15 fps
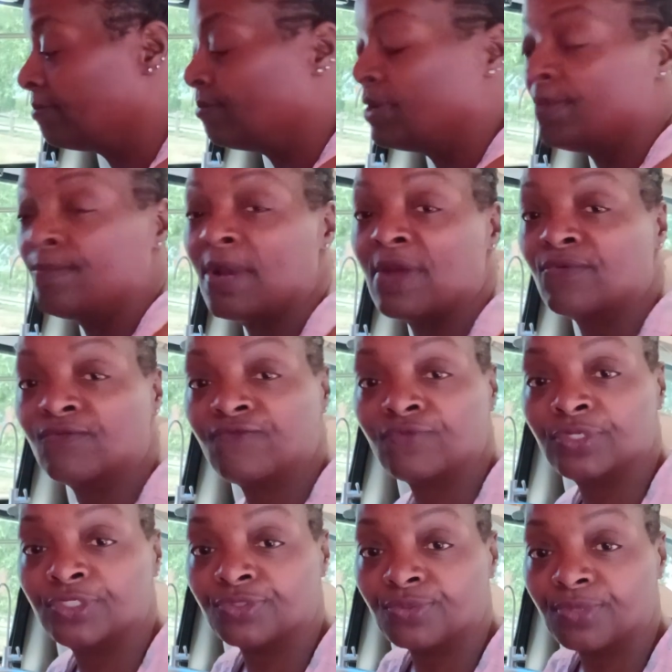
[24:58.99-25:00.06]
but my
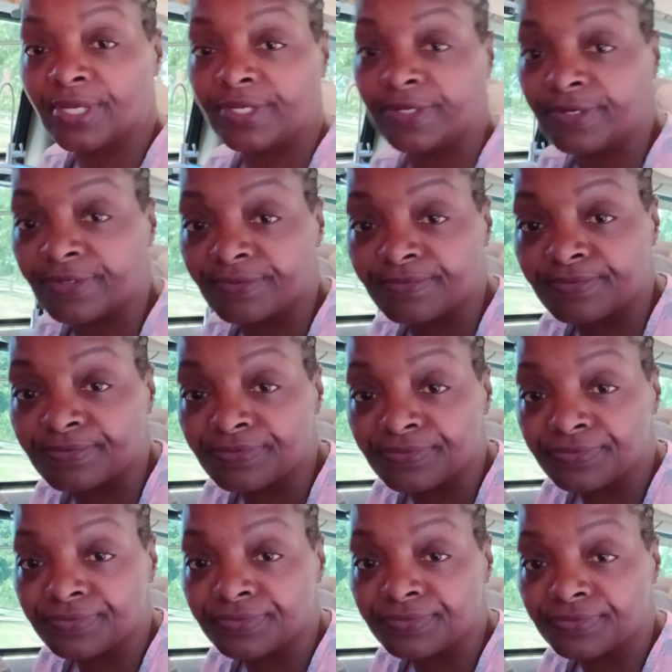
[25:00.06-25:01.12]
refrigerator.
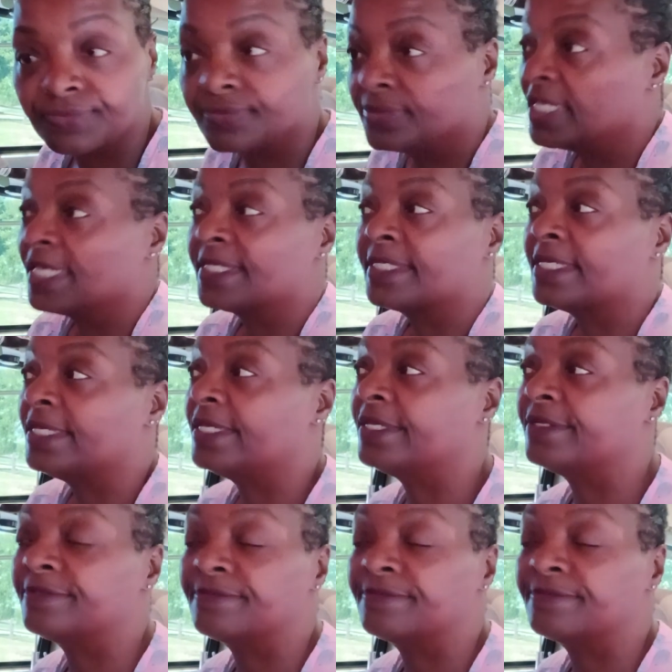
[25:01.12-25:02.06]
That's it.